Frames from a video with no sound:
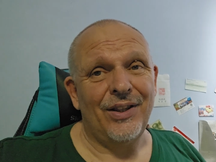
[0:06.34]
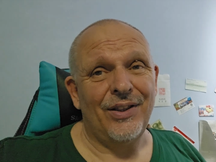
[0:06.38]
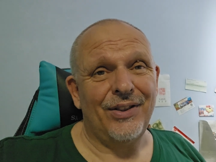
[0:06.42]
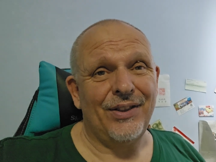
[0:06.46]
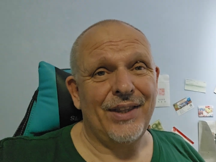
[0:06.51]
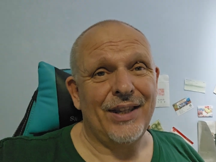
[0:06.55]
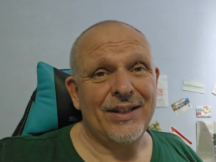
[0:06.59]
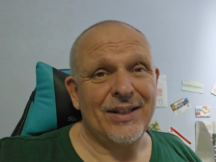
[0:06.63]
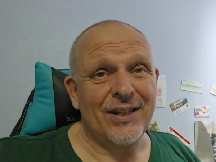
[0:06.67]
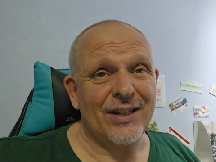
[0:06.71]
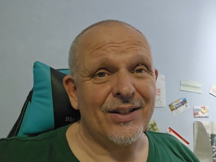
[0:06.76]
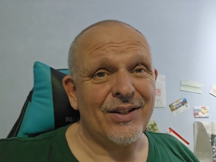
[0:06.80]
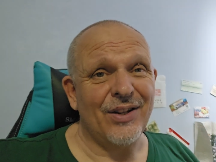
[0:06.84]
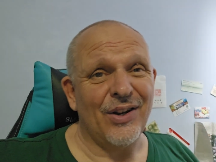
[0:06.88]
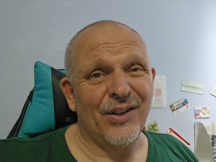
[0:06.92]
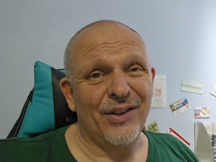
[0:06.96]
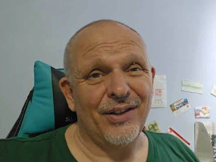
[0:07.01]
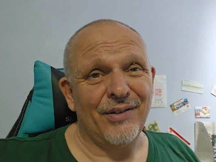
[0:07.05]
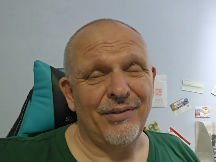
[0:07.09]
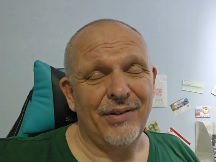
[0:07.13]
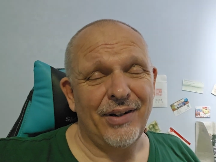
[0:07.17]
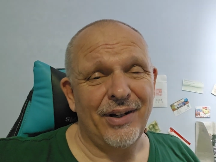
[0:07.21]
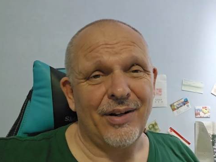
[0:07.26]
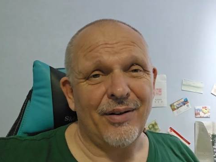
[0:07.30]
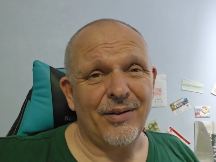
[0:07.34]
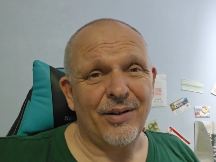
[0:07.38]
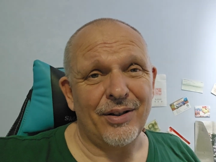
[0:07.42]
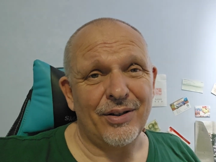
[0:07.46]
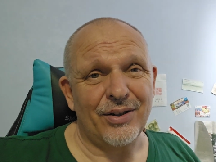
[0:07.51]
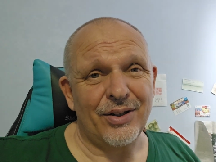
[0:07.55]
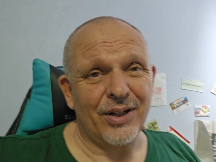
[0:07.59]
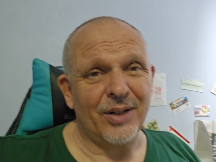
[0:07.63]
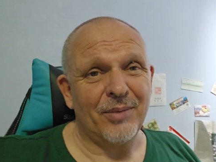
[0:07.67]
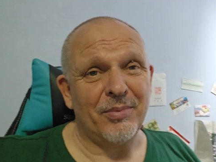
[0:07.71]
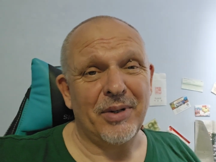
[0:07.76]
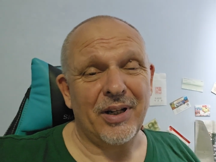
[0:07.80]
This is not the video that
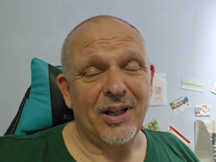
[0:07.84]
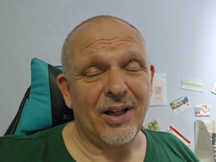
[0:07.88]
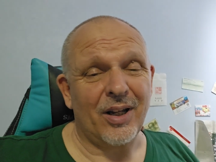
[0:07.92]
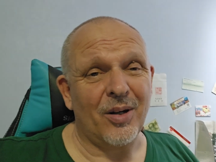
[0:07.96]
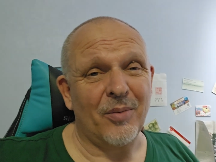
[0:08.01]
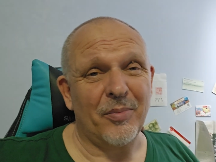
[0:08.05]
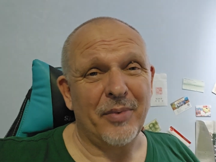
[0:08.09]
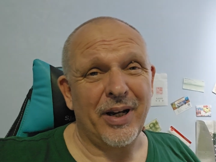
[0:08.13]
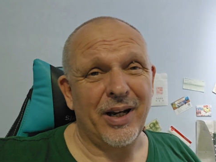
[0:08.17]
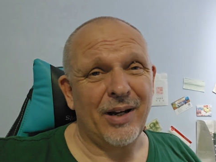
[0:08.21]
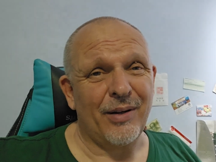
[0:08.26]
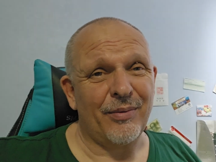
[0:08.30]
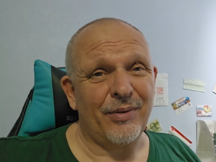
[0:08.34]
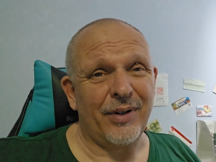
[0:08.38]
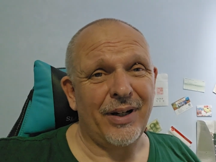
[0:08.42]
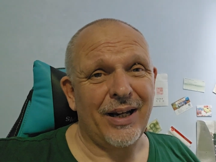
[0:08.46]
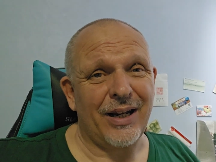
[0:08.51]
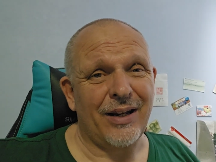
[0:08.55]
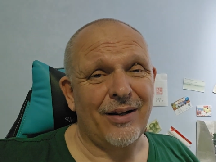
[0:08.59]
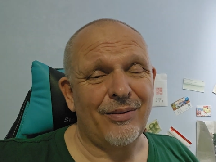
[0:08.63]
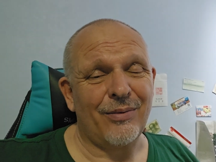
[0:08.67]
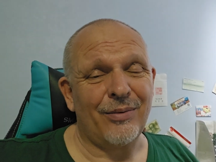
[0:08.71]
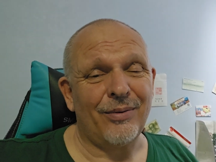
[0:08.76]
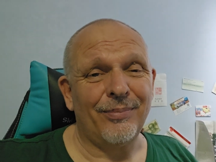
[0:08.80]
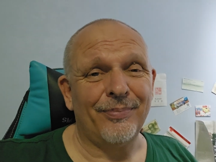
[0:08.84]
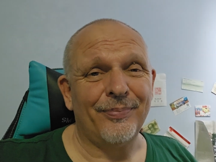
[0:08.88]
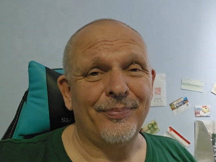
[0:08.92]
should have been coming out now,